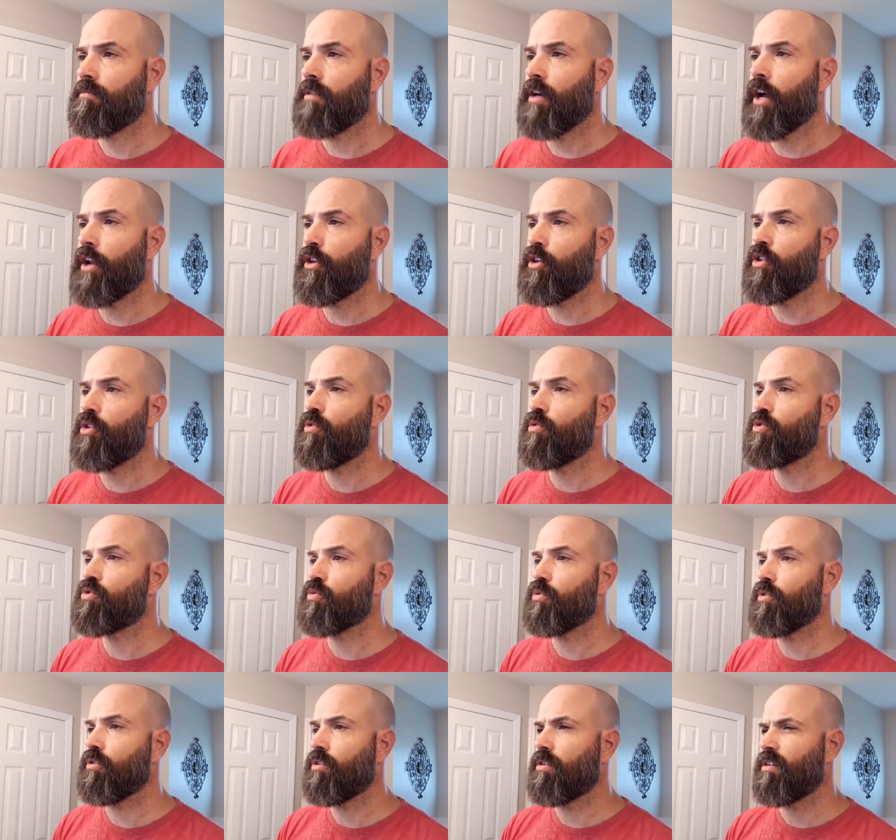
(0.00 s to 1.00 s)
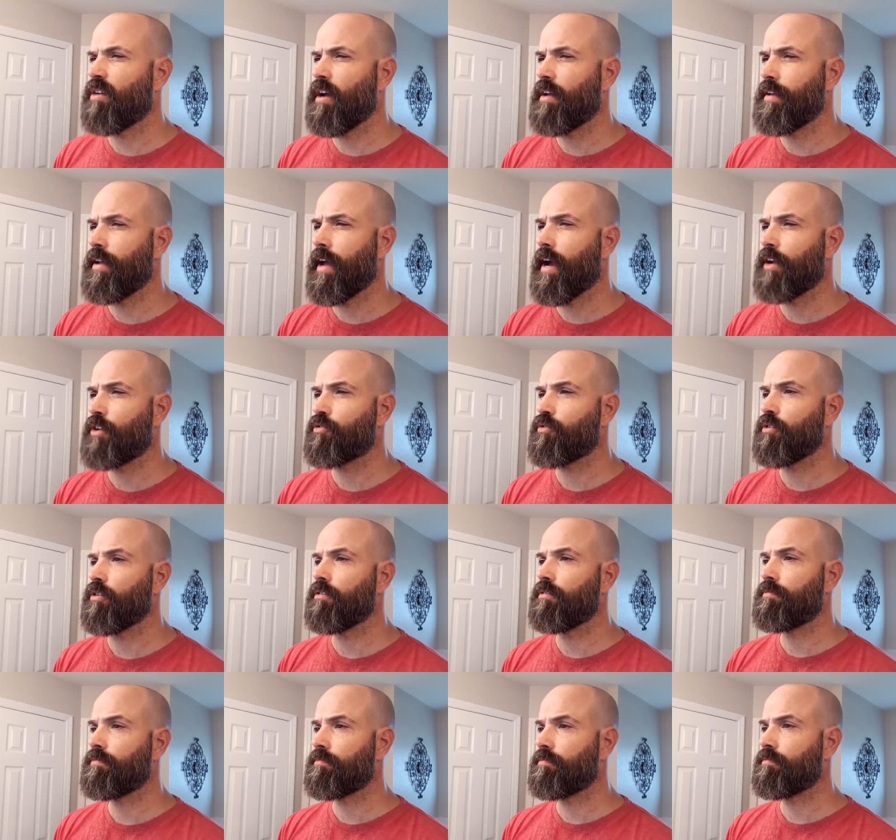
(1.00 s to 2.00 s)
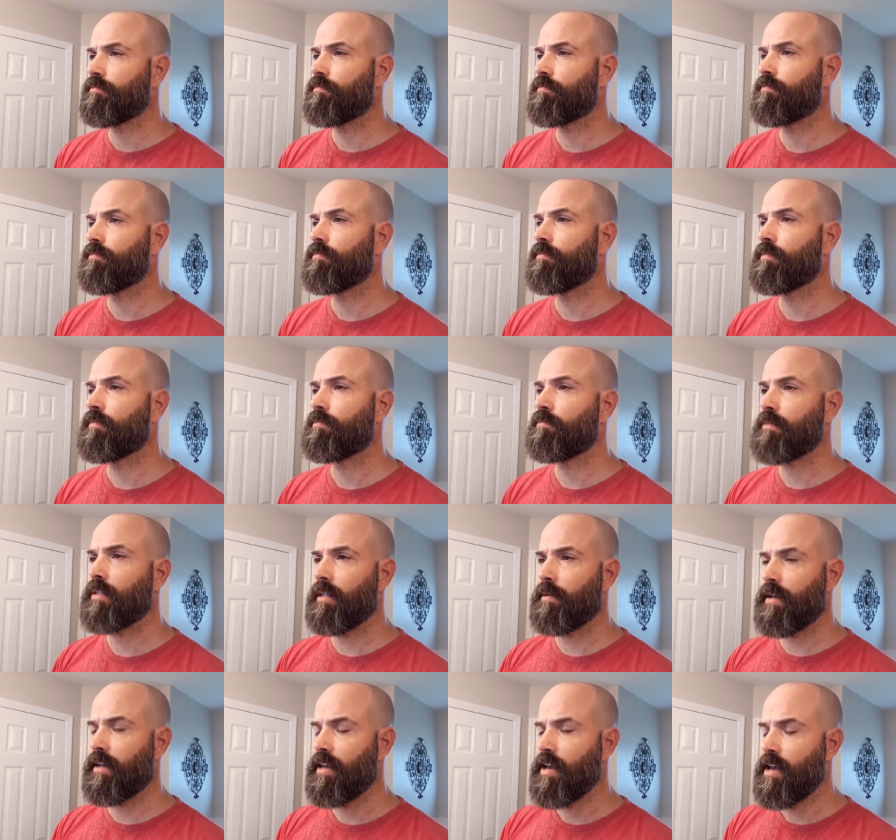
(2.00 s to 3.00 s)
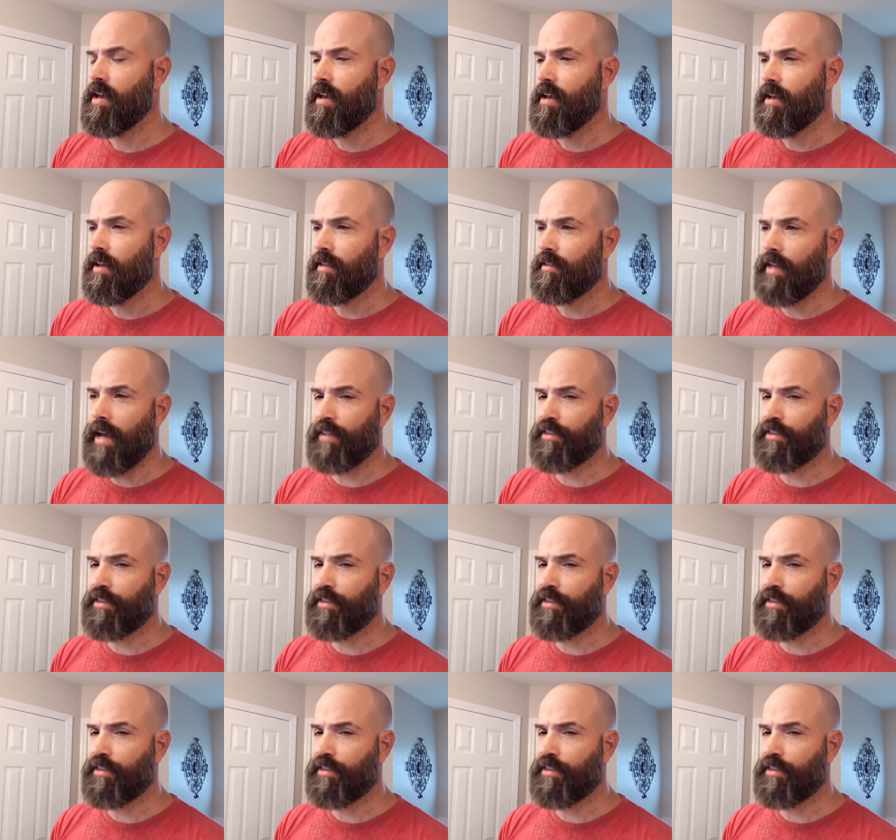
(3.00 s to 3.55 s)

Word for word: unusual or unnatural. I let me,